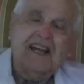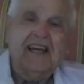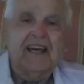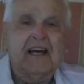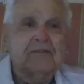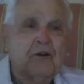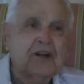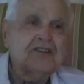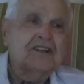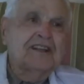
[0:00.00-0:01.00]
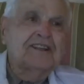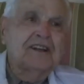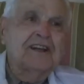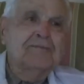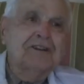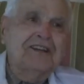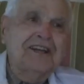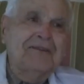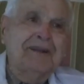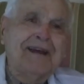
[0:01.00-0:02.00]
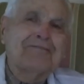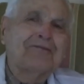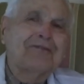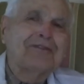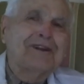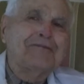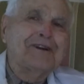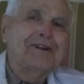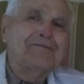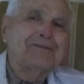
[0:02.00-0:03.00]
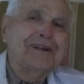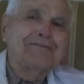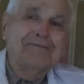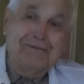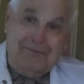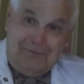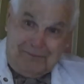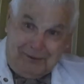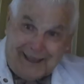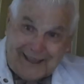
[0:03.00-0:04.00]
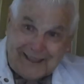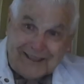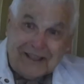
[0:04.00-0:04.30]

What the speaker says: And unfortunately, the governor came down before they were ready to play.